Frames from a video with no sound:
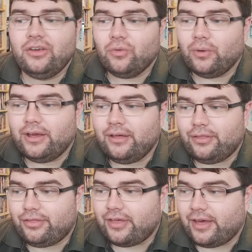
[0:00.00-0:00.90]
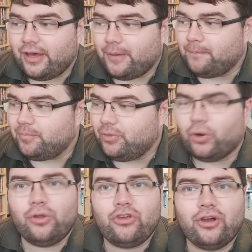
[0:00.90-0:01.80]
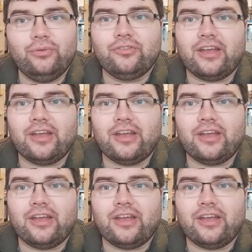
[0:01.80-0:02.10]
with Norah Jones,